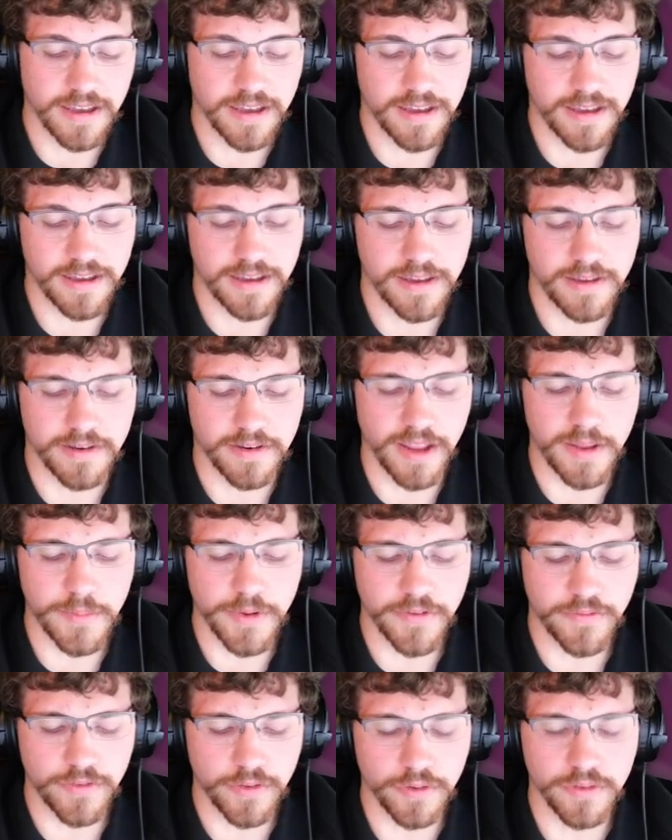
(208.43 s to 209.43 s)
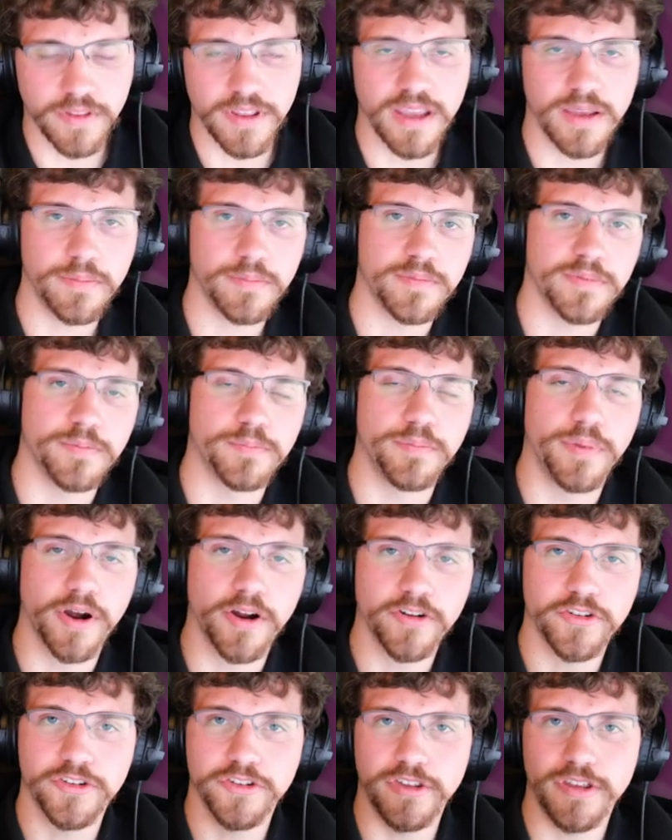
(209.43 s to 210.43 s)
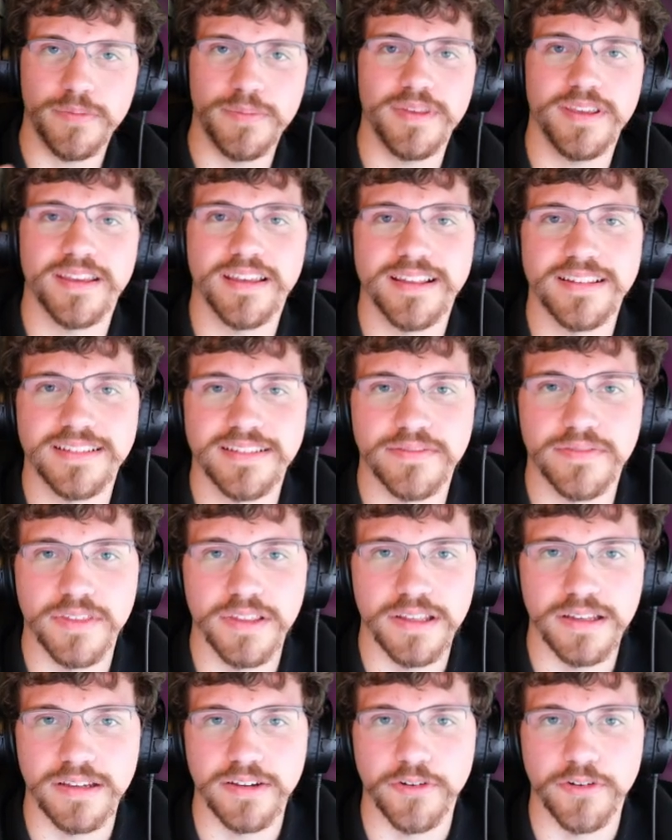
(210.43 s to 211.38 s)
Nightmare Fuel named partially because of the